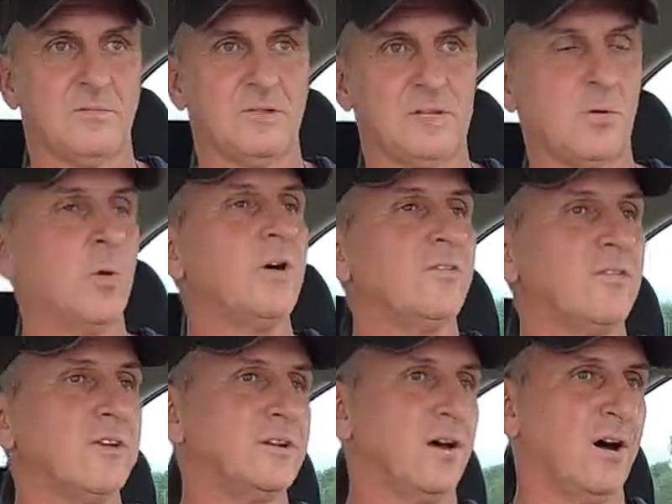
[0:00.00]
the
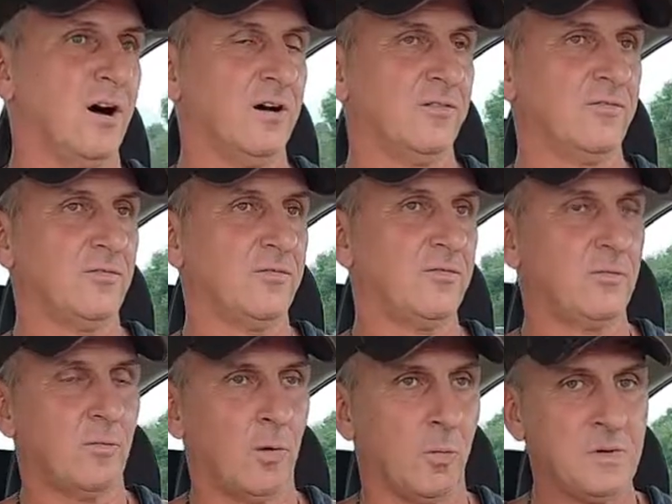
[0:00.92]
equivalent of
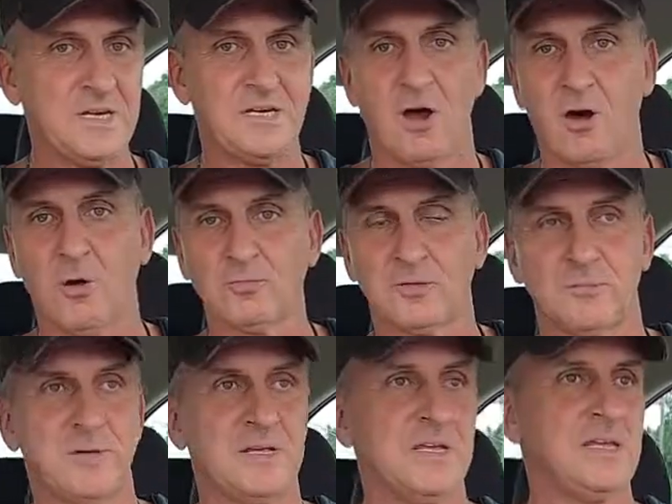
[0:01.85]
what we know
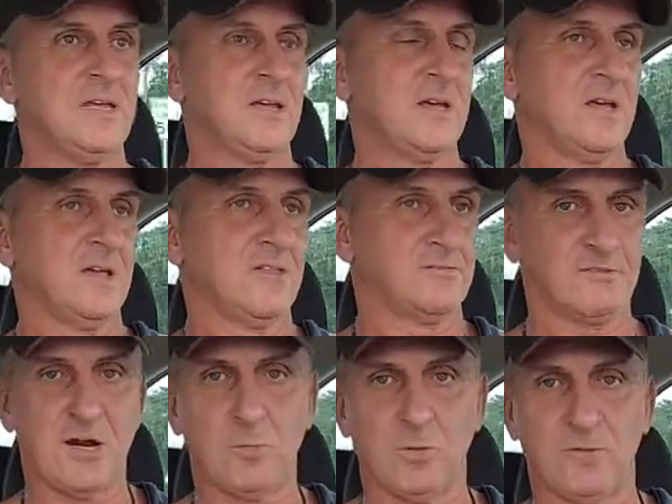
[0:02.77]
to be
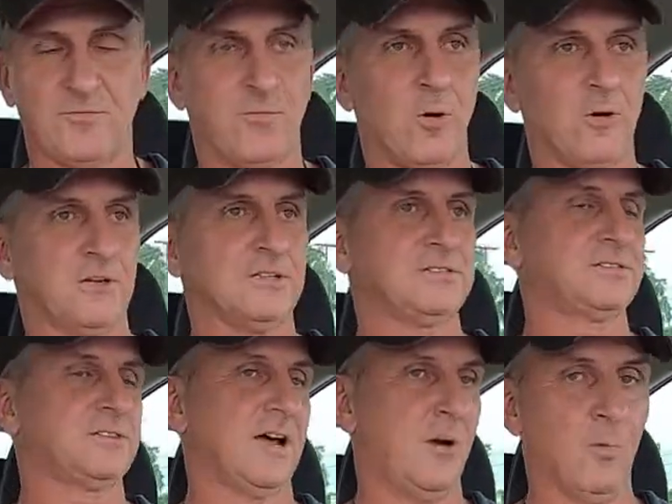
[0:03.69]
the redwood
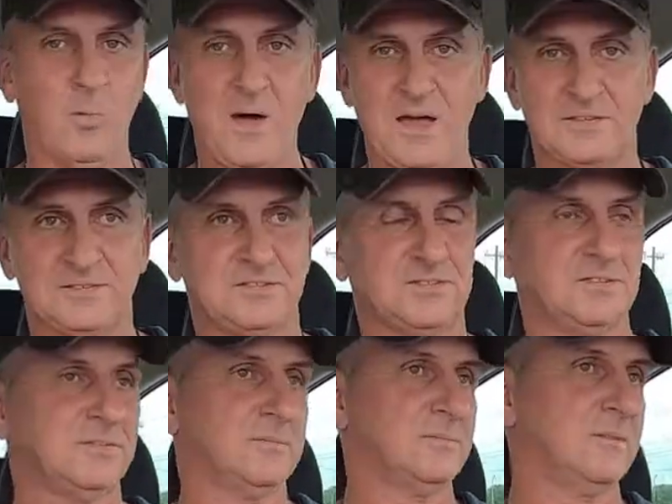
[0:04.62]
forests out west,
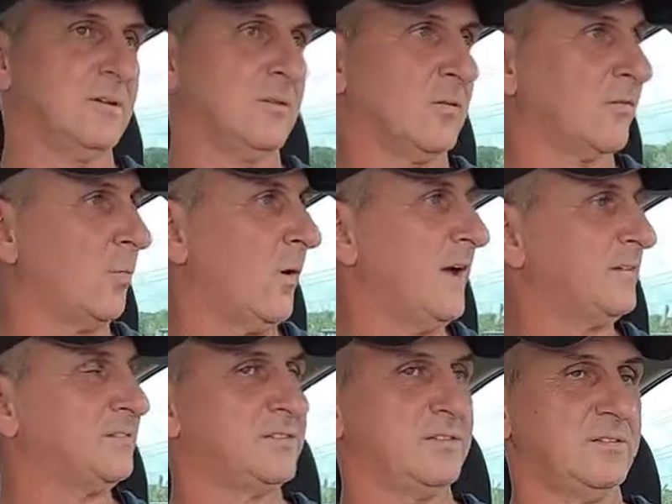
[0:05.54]
in the
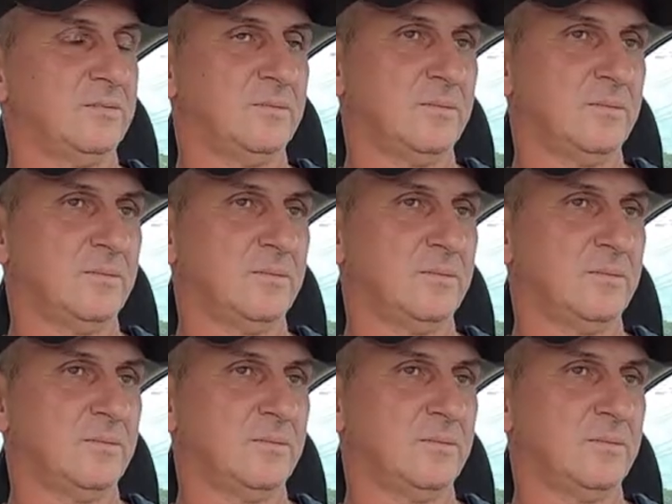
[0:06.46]
Northwest.